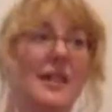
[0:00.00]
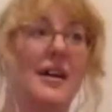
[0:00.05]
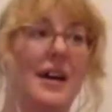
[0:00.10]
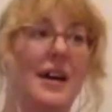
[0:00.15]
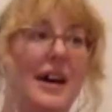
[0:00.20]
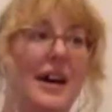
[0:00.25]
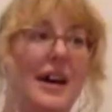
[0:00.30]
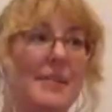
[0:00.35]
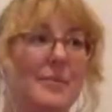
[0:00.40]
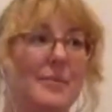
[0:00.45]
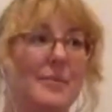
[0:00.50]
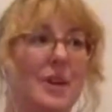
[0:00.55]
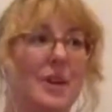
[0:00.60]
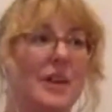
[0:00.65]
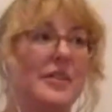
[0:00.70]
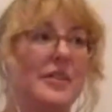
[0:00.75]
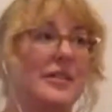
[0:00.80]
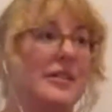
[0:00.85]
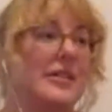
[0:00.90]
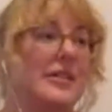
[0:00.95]
I am
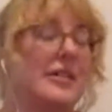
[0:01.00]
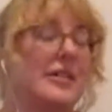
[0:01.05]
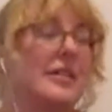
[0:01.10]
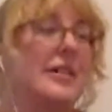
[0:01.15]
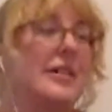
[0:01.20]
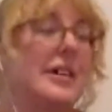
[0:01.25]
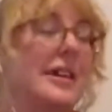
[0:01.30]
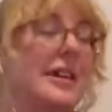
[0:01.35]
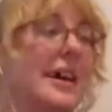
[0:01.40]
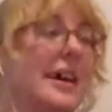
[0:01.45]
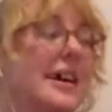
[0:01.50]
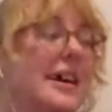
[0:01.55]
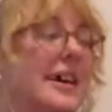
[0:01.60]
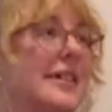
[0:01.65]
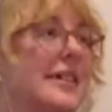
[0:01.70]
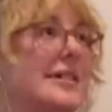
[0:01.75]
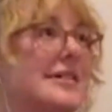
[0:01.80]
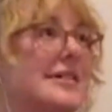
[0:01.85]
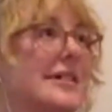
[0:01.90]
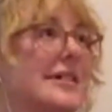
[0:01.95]
not, like,
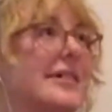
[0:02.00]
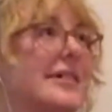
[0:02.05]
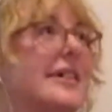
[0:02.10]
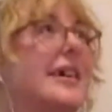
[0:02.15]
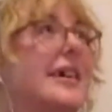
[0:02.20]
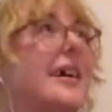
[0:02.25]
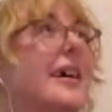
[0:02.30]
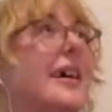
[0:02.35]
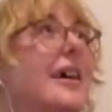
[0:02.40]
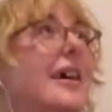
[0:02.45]
in this sense, like,